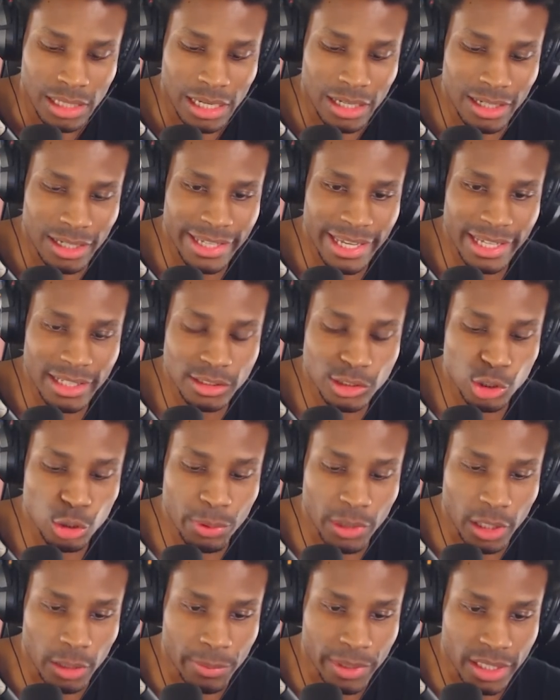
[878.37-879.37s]
I, I can't
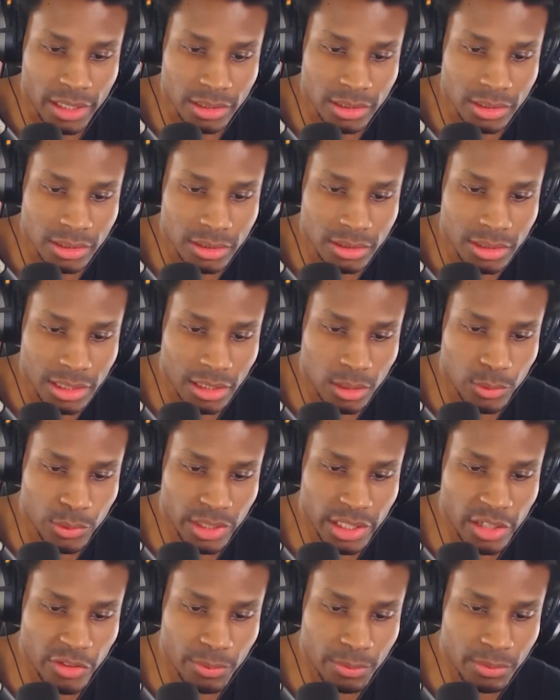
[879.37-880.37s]
super because I don't
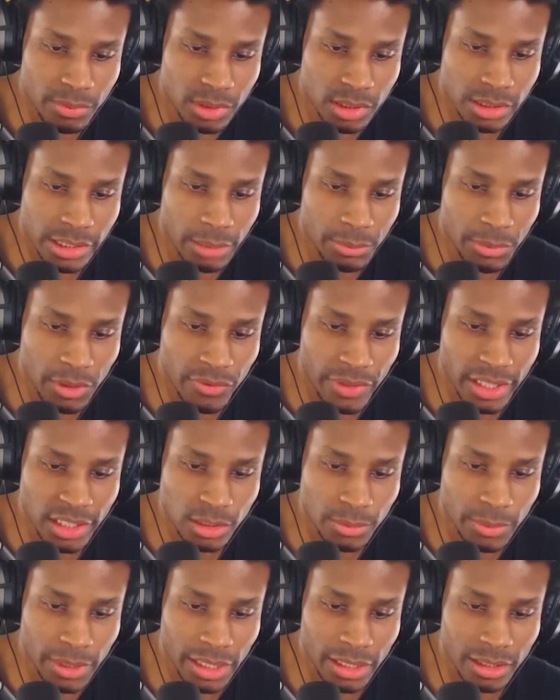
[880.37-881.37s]
want to give him damn
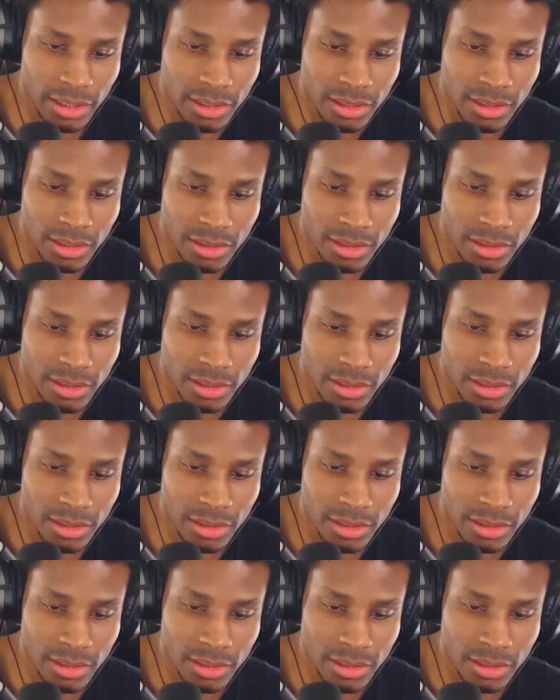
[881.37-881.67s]
evasion back.